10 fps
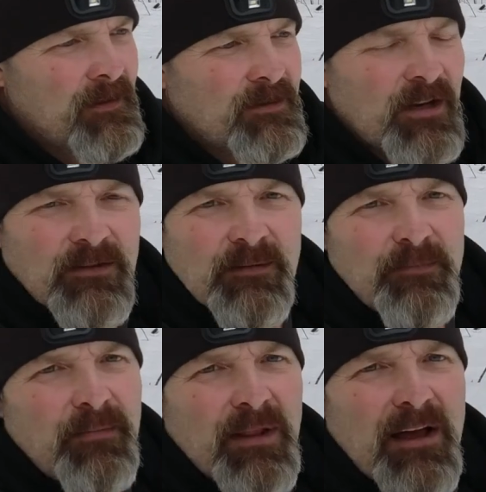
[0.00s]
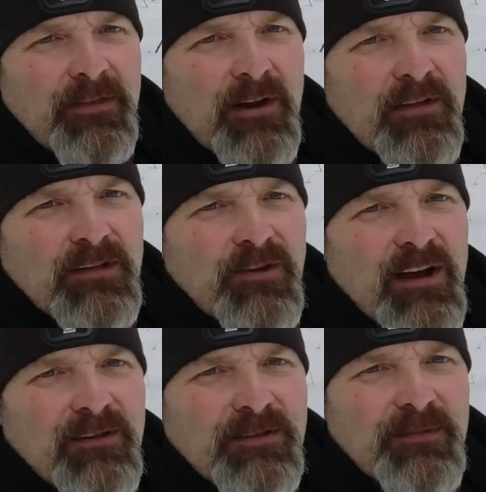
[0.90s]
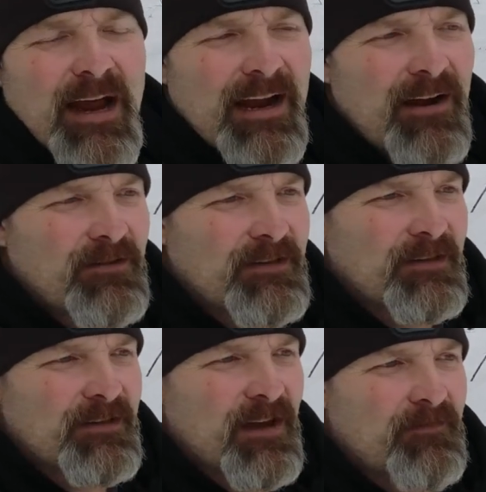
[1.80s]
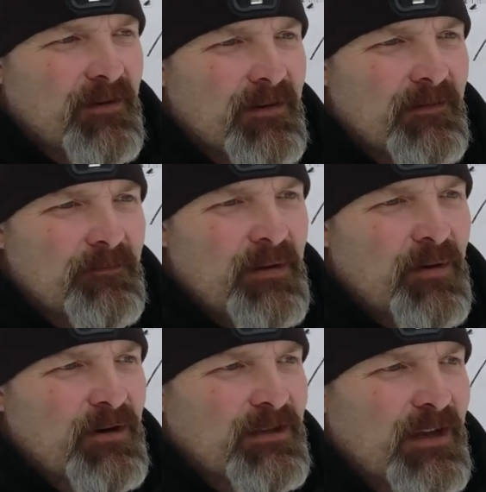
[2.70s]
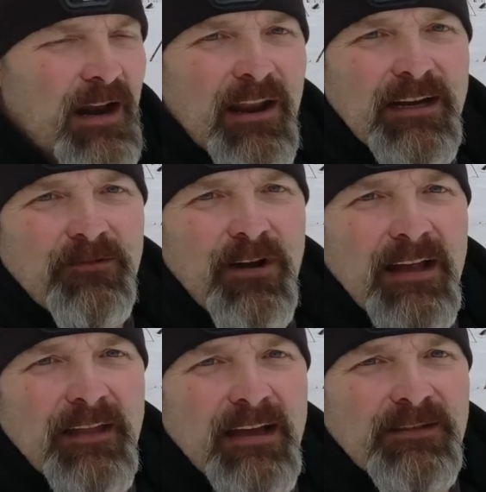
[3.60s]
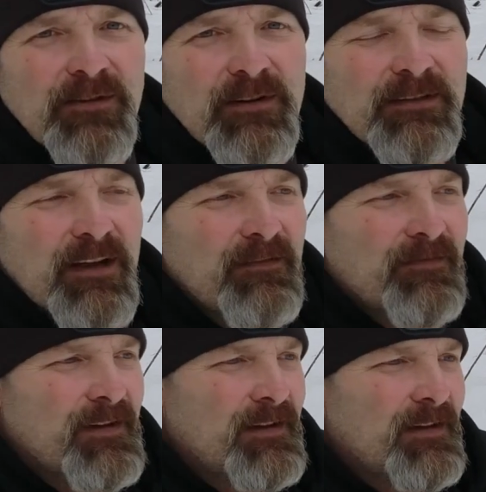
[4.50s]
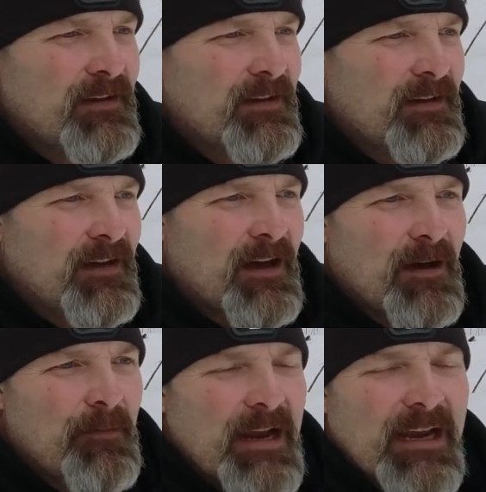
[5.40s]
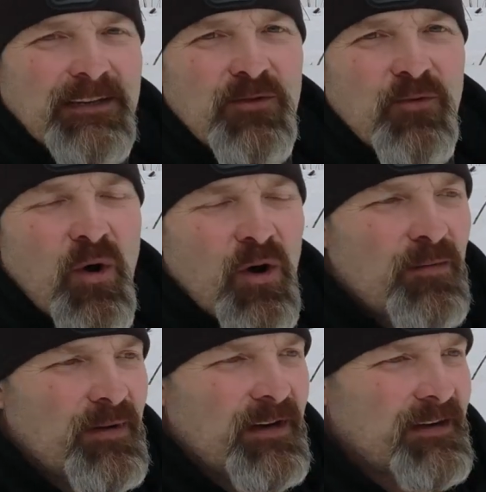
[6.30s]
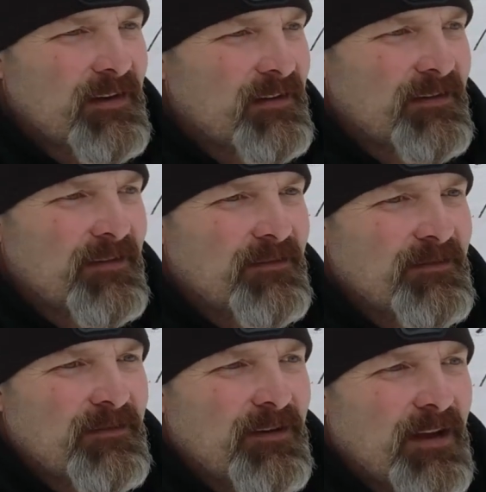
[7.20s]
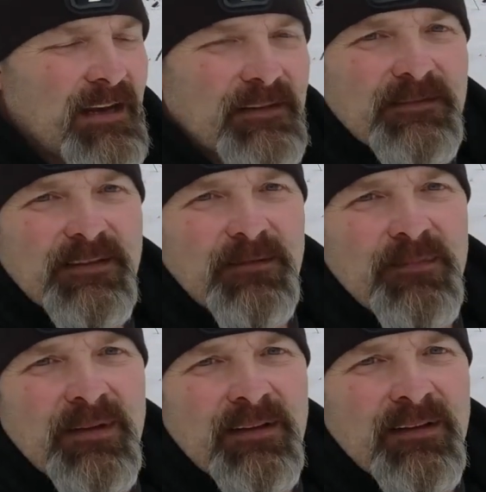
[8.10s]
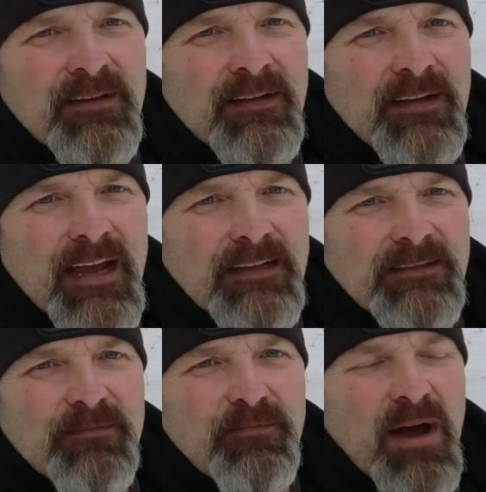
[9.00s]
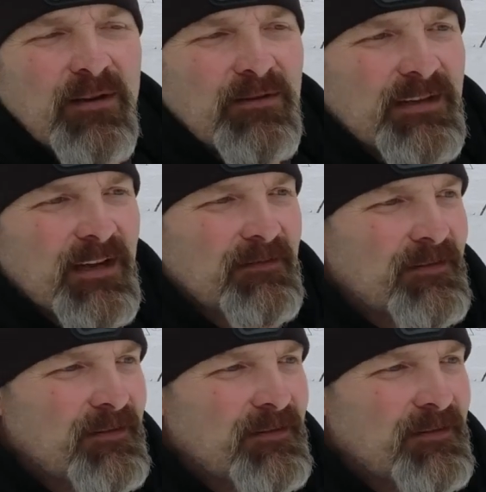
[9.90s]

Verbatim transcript: There's still some people out there on the trail, some diehards and stuff. But me personally, I don't like to ride in that sort of stuff. Um, I get too warm and hitting some hitting some puddles that